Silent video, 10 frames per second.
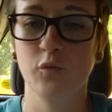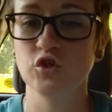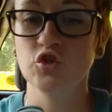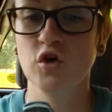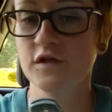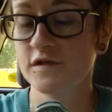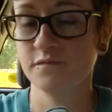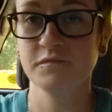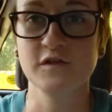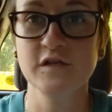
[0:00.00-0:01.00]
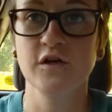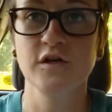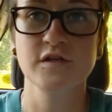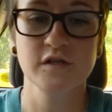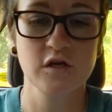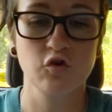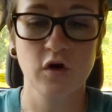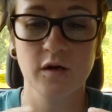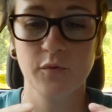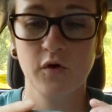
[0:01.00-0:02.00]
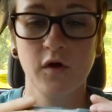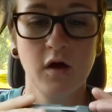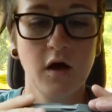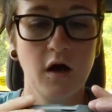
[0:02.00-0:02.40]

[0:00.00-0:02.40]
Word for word: which looks seriously incredible.